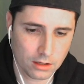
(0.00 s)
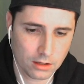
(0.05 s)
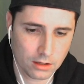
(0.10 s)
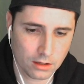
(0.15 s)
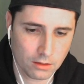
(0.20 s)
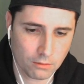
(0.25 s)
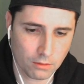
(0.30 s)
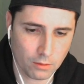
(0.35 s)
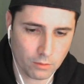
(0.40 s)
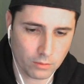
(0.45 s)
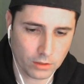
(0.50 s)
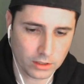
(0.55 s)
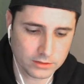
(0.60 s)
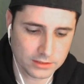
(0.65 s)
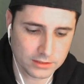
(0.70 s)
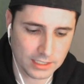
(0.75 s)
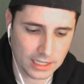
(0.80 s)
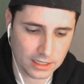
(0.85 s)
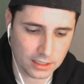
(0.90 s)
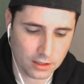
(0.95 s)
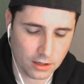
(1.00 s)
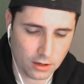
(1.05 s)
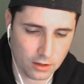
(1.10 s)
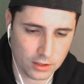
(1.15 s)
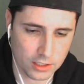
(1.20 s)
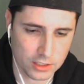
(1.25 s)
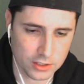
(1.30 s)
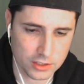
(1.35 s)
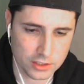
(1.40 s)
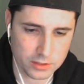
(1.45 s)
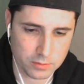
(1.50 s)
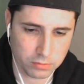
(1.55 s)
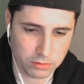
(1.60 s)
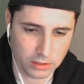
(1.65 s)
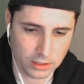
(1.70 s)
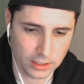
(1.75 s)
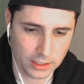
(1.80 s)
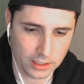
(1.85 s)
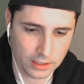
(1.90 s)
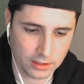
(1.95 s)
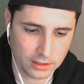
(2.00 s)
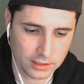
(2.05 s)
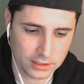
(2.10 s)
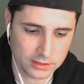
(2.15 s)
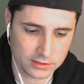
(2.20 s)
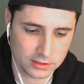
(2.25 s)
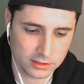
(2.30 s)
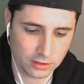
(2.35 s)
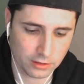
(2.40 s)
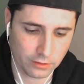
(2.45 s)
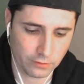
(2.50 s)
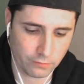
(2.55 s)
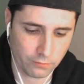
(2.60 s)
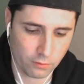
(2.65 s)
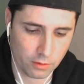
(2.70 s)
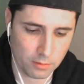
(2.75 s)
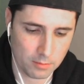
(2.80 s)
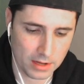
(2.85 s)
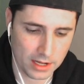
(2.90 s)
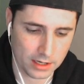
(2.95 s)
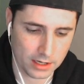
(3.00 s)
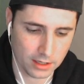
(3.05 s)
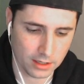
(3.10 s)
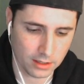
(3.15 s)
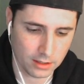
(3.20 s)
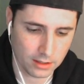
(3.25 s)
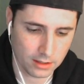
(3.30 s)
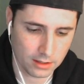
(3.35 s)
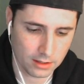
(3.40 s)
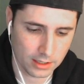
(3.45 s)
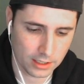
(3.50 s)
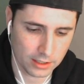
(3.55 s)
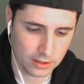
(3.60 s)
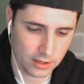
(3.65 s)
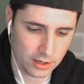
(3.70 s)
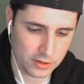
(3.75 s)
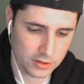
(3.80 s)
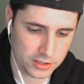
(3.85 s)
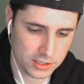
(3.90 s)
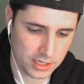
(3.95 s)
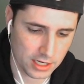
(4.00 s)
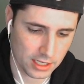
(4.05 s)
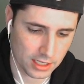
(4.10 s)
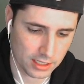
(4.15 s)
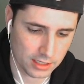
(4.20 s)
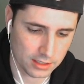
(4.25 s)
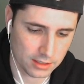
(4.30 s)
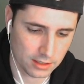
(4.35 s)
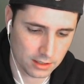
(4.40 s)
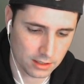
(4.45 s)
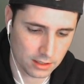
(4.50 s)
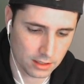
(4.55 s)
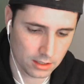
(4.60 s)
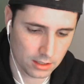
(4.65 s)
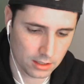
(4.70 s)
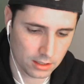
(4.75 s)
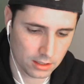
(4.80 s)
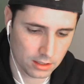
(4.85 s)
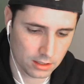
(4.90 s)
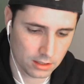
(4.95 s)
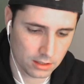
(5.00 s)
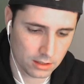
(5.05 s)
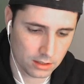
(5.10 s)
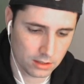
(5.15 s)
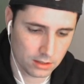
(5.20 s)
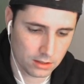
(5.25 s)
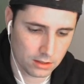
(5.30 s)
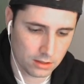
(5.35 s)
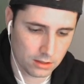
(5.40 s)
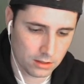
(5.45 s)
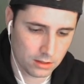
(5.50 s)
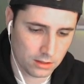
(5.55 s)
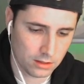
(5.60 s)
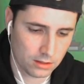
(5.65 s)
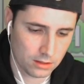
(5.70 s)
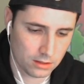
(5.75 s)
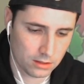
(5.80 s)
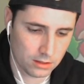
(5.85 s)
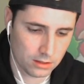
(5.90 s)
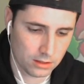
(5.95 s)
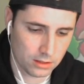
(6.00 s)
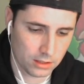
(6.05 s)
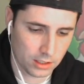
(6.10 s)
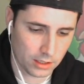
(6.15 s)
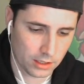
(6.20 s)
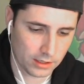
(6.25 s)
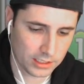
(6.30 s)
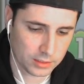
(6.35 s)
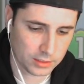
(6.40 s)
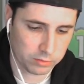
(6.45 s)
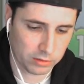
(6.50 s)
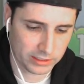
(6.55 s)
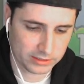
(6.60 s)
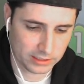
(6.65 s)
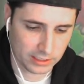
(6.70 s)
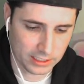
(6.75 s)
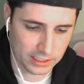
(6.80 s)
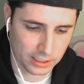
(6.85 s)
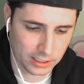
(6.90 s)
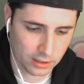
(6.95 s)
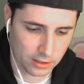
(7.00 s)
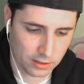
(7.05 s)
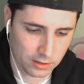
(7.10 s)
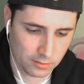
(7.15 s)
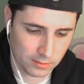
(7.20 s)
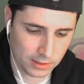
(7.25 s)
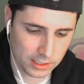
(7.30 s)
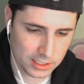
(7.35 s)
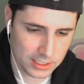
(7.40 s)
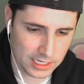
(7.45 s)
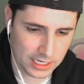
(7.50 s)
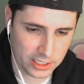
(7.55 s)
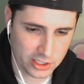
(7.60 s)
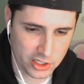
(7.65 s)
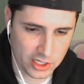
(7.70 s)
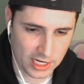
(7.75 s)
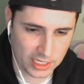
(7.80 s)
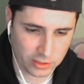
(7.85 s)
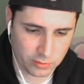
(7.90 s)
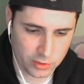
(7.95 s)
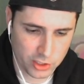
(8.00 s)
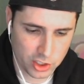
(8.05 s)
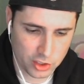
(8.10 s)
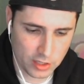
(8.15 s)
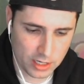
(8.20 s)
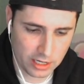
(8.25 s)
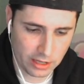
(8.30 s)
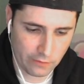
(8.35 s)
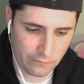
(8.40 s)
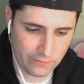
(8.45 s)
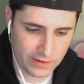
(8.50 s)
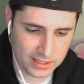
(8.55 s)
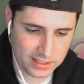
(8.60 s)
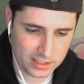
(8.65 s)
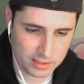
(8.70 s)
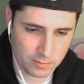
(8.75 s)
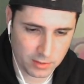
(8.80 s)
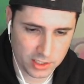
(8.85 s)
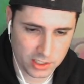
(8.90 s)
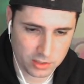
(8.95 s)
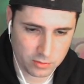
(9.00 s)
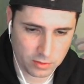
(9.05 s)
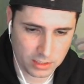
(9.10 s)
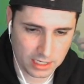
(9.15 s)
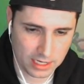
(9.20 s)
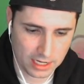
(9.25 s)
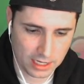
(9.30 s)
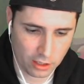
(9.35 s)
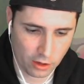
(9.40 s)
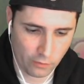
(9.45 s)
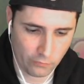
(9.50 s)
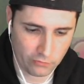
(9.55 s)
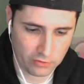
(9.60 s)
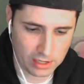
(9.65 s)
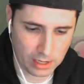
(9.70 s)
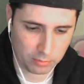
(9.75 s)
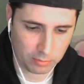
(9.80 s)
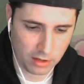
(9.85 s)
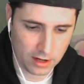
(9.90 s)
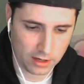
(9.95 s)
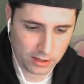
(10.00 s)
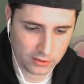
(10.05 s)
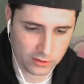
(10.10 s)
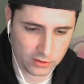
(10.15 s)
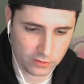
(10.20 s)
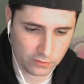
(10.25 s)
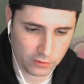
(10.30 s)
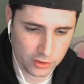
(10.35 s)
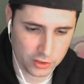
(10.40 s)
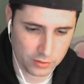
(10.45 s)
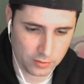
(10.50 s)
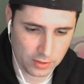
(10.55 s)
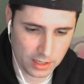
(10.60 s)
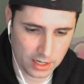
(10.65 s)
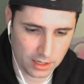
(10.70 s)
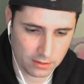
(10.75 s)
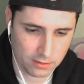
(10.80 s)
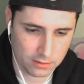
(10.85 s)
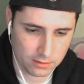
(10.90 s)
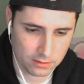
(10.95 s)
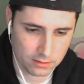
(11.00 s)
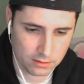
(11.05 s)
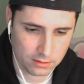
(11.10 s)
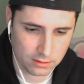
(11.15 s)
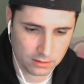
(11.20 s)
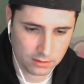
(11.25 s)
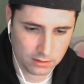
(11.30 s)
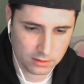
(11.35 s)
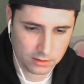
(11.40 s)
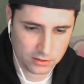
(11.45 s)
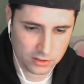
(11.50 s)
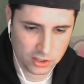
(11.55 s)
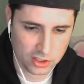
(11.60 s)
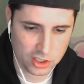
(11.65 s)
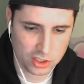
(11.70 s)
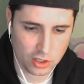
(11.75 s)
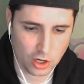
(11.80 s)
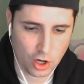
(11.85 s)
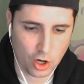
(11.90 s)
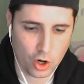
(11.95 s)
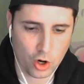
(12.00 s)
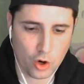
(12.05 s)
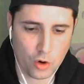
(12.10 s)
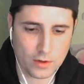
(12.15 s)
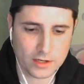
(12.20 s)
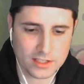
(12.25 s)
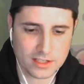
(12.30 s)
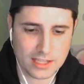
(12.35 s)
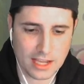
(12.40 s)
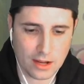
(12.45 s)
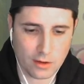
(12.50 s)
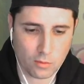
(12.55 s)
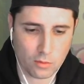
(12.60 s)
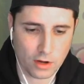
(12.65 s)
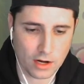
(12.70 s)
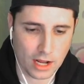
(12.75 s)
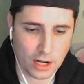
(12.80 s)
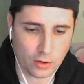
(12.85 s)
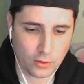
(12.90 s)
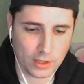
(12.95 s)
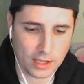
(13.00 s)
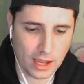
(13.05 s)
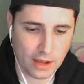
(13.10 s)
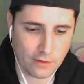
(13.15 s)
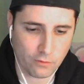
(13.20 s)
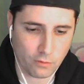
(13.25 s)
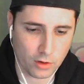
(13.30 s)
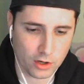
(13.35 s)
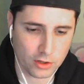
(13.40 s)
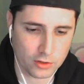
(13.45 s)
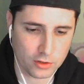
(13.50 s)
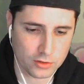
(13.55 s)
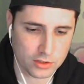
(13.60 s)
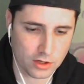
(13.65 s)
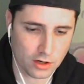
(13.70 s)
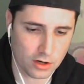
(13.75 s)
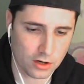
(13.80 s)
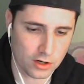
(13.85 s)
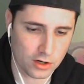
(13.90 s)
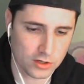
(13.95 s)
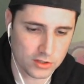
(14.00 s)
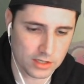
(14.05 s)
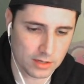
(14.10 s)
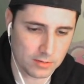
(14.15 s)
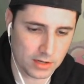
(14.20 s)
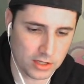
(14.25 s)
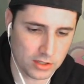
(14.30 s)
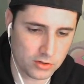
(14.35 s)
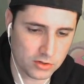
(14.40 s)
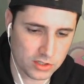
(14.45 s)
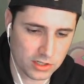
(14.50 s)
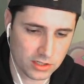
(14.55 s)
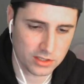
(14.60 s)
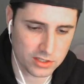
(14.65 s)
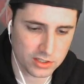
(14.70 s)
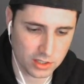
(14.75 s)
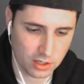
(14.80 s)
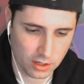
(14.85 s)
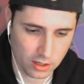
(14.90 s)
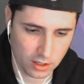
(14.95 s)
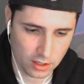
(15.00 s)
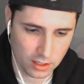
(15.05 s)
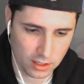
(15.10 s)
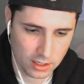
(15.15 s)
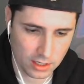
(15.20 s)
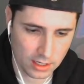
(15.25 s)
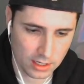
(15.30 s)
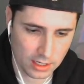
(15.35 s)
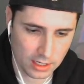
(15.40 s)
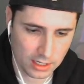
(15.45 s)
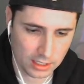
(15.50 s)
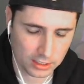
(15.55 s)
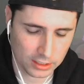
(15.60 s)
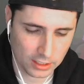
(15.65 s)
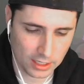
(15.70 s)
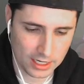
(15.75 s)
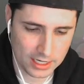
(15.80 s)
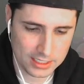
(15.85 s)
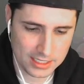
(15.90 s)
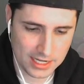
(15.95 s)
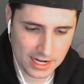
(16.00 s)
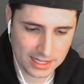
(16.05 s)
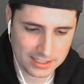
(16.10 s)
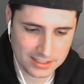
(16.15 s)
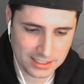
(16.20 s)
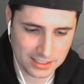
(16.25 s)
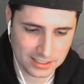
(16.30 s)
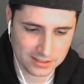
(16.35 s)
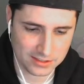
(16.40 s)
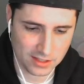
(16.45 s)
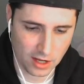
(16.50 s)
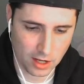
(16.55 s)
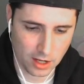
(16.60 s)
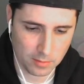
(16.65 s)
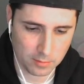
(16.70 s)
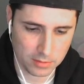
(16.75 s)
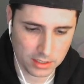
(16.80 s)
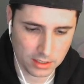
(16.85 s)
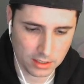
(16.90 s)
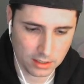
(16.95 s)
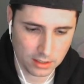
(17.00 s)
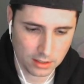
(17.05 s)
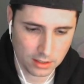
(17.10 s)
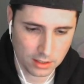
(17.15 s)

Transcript: What was that card he just played? He's still at 4 mana. I don't understand. All right, let's place it here. We're going to take a chance. We're just trying to hit face as much as we can. Hopefully I block on this first round. Oh, it's that one. I only have one of those cards. I'm not used to card. Line Dancing Zombie.